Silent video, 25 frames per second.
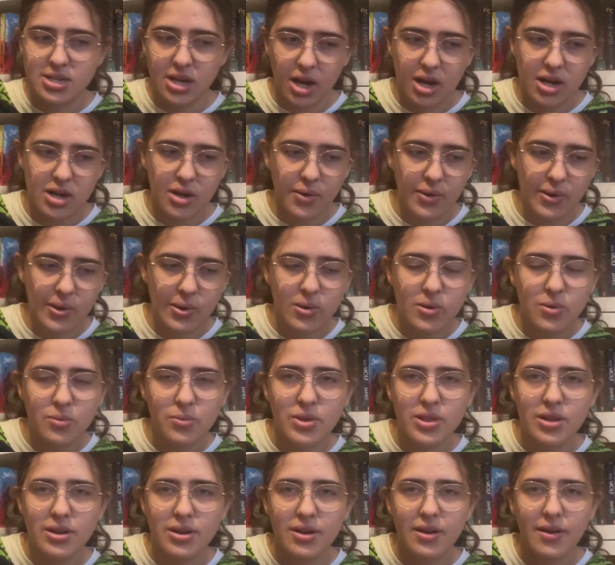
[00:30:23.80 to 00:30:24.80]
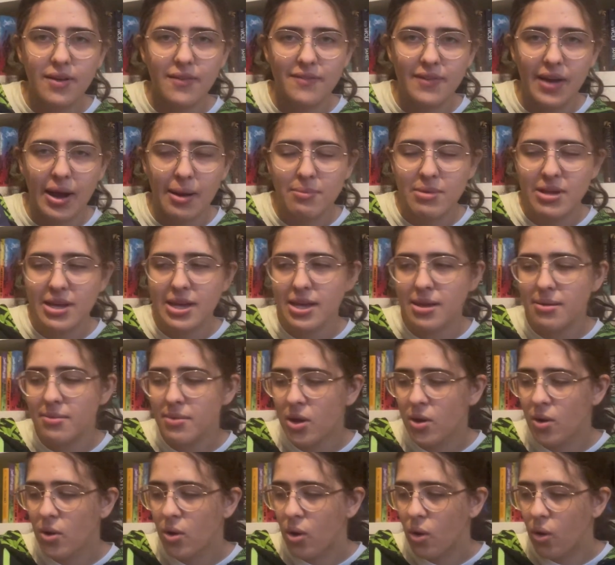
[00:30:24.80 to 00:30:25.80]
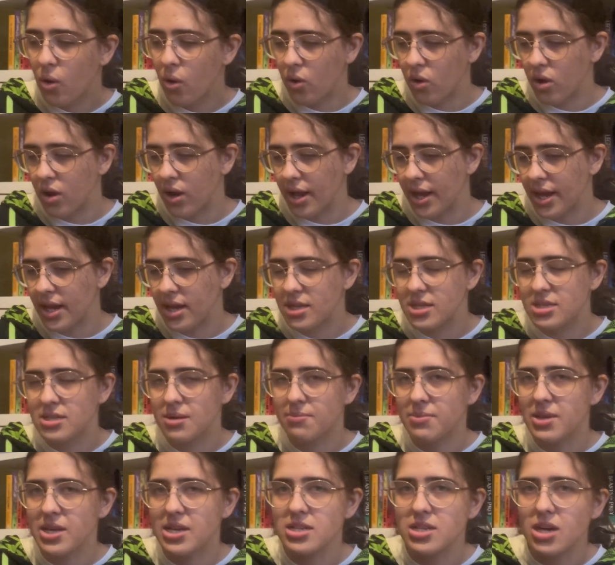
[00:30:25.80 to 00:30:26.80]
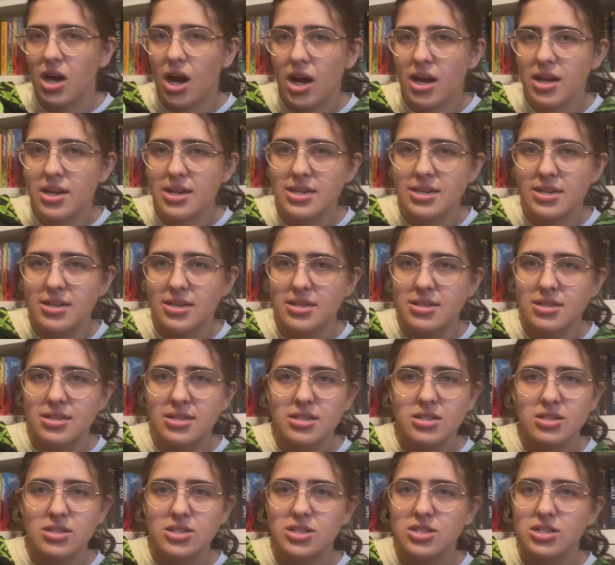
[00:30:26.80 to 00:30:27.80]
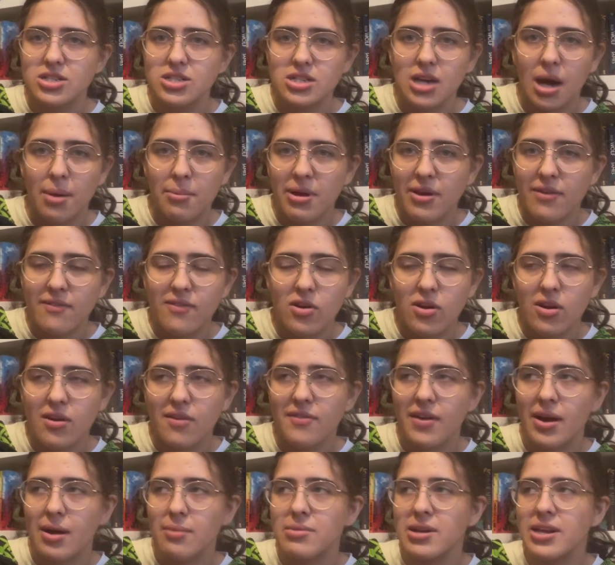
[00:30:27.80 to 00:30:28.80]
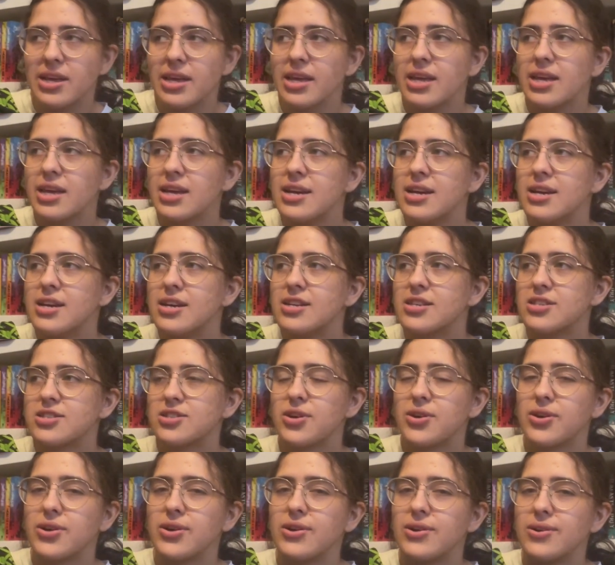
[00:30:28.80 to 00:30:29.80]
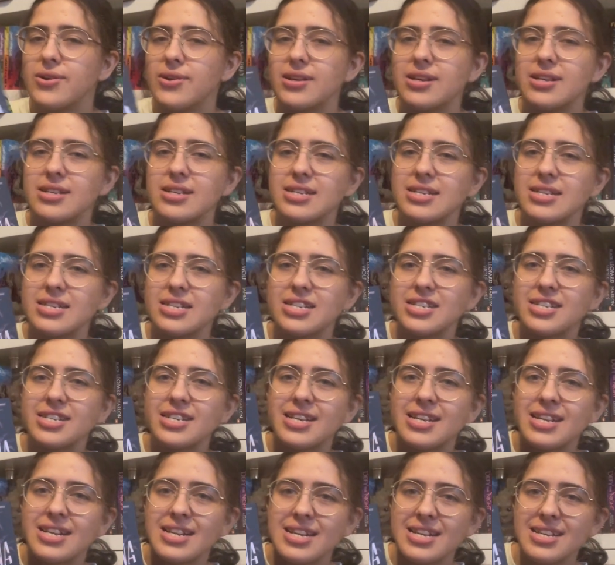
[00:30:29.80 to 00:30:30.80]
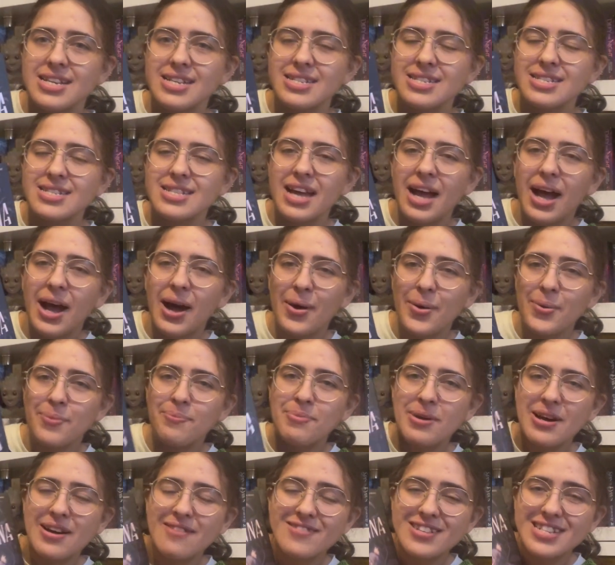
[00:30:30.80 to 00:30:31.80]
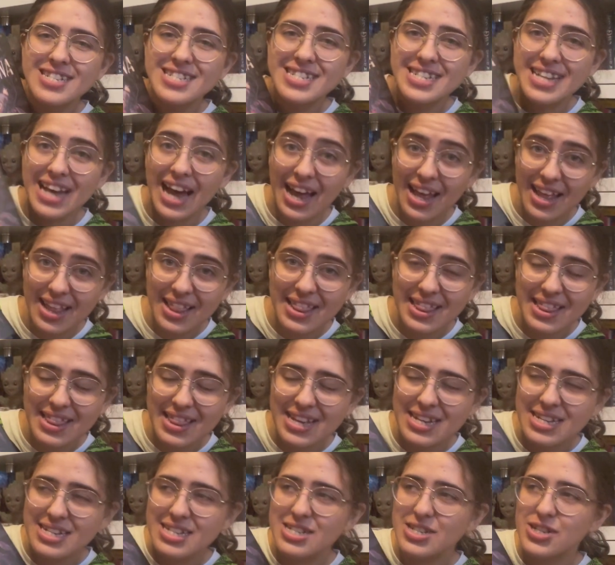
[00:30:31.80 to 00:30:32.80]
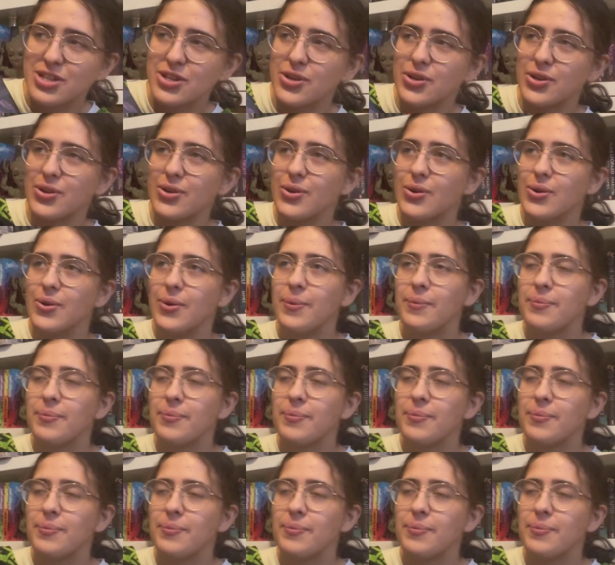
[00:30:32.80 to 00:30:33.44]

going on within her family, or like something dark is coming for her family. So she enlists the help of death to